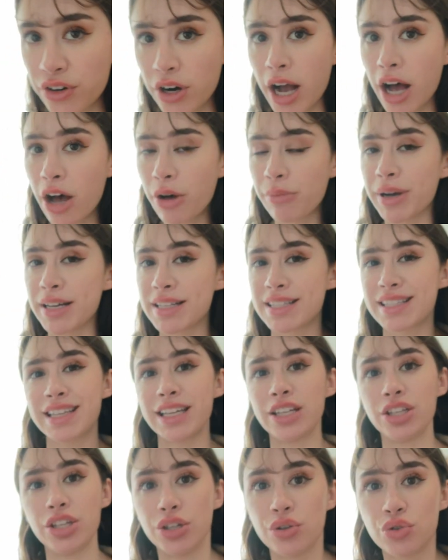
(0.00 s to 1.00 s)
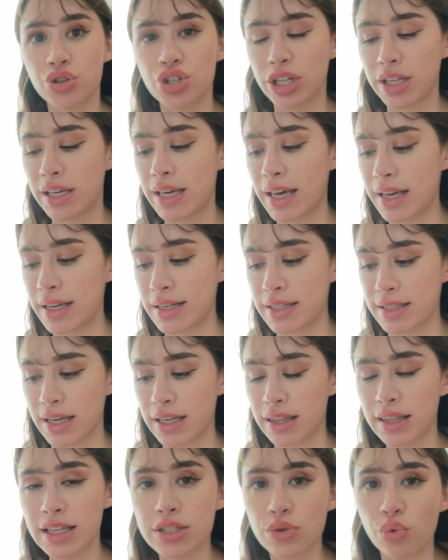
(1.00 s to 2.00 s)
for how my skin usually is.
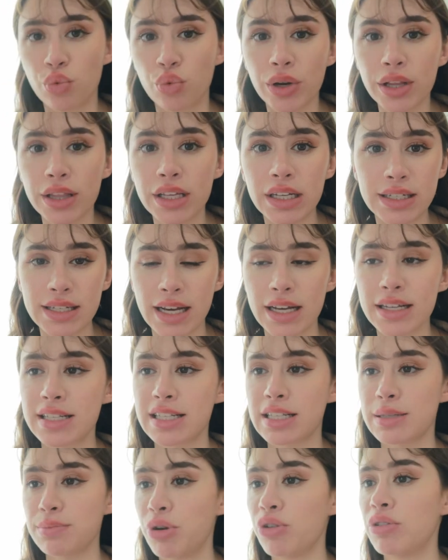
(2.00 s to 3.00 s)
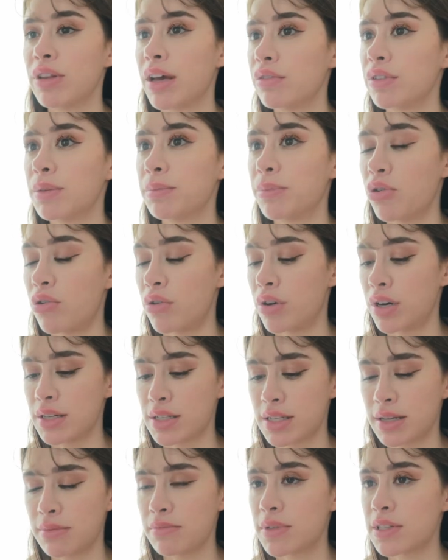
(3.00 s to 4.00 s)
Like, this really does smooth out the
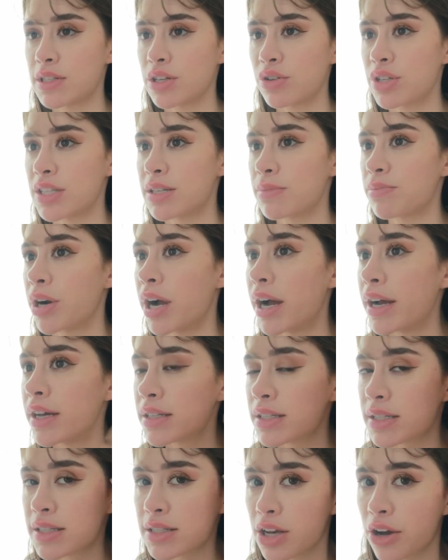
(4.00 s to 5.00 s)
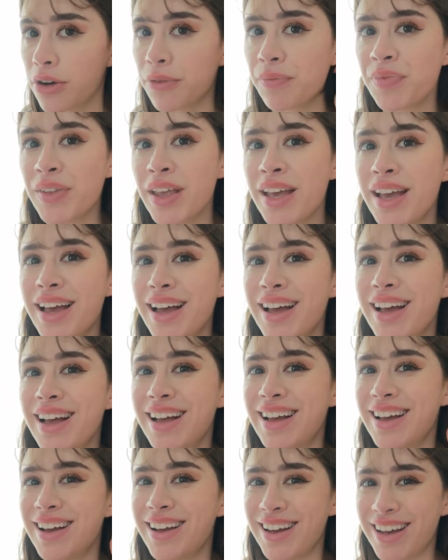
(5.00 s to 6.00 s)
pores. I'm so surprised. So
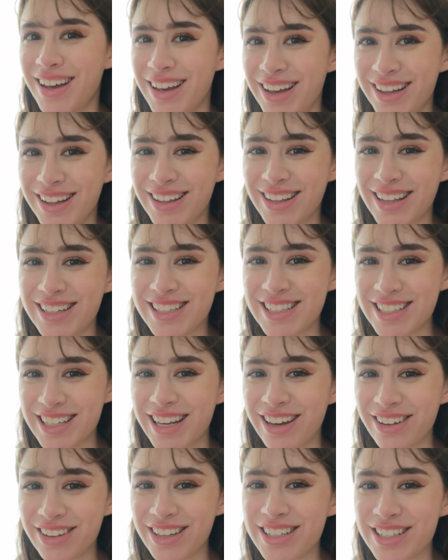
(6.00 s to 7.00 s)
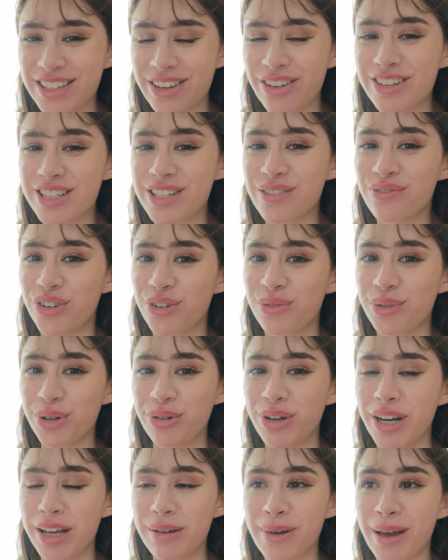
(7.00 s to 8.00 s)
let's see how this goes for
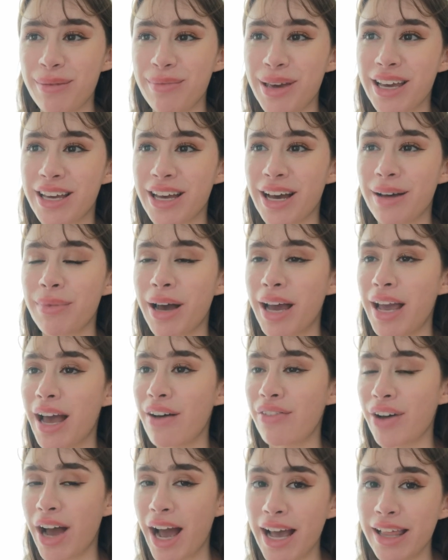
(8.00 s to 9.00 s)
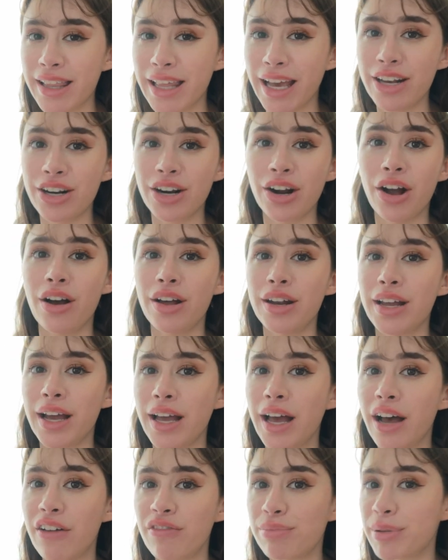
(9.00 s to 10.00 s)
ruining my makeup. I have highlighter on, I
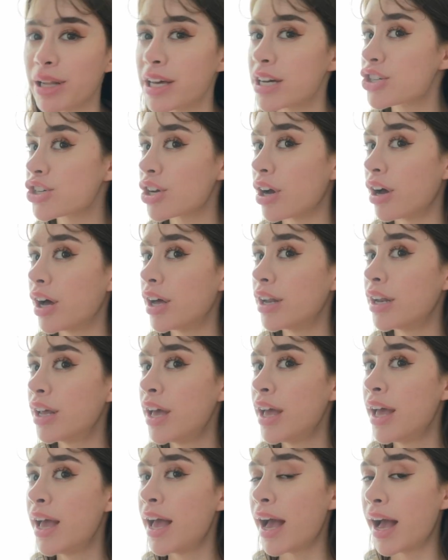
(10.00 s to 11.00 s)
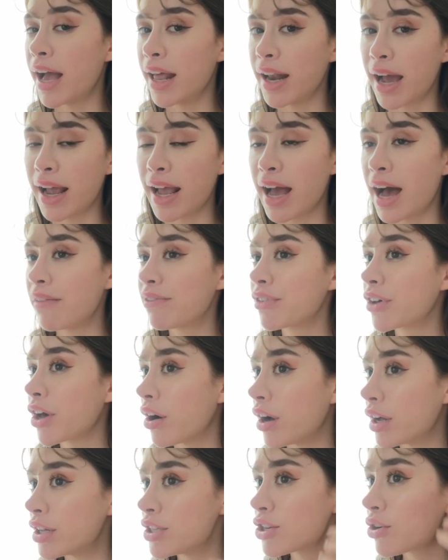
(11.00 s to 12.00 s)
have blush on, and I have
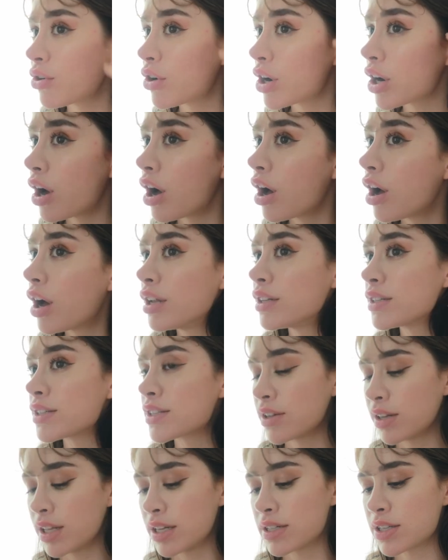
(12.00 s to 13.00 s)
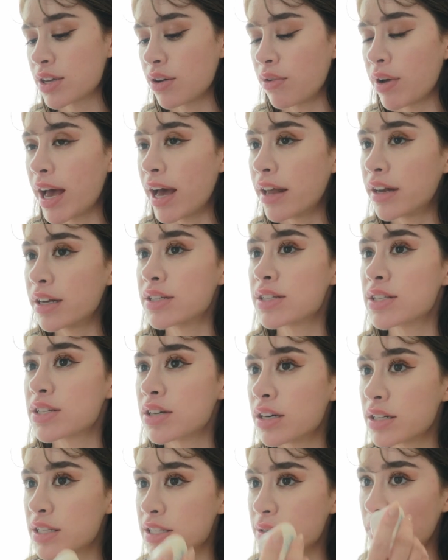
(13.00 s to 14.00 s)
contour on. So let's go ahead and
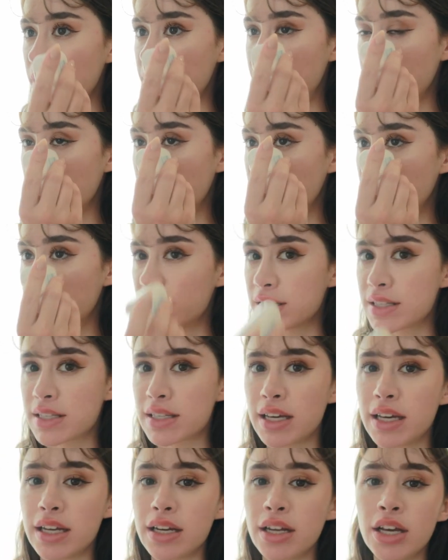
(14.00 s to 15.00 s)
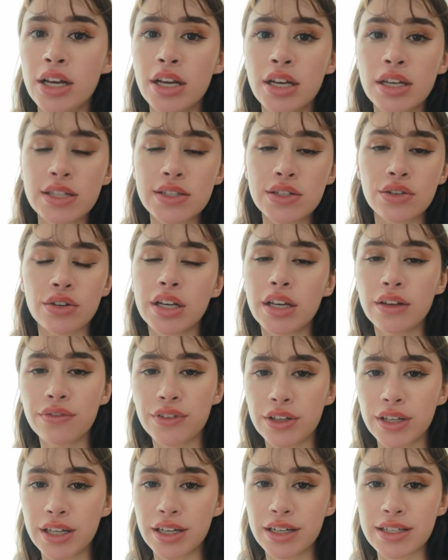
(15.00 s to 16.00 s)
start sweeping over the skin. Sorry if
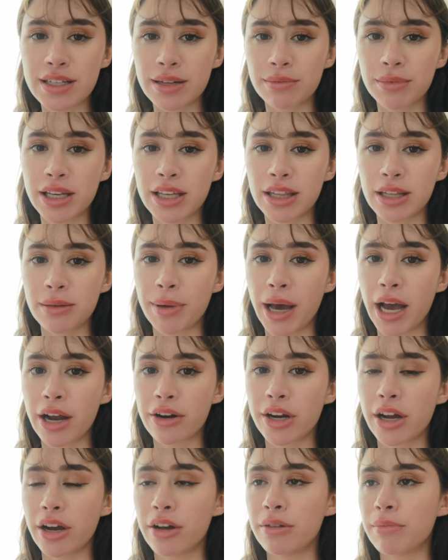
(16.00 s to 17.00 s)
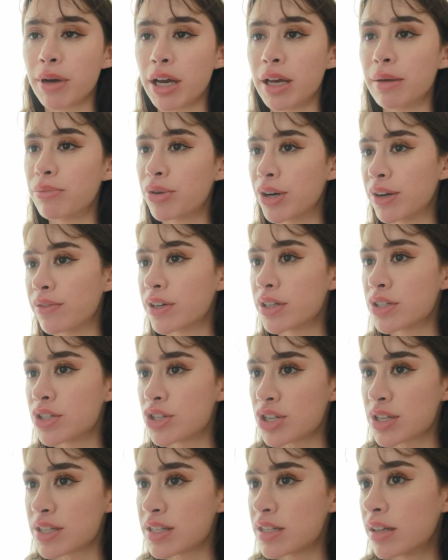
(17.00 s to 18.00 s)
you hear something in the background. My
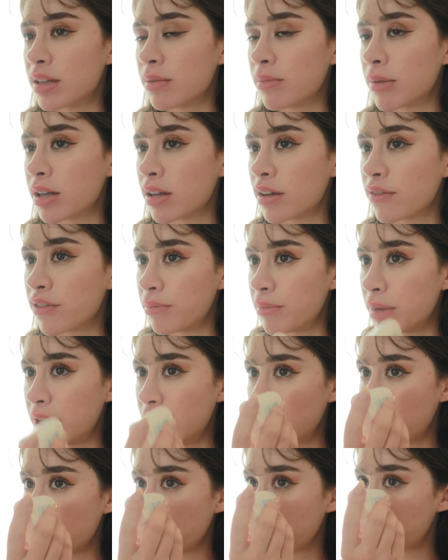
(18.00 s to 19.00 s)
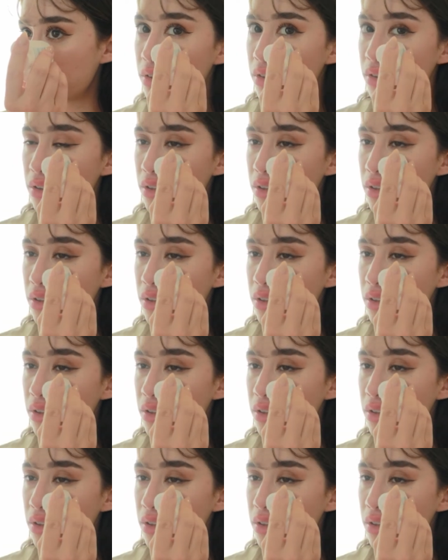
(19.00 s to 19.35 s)
boyfriend's just in the middle of a meeting.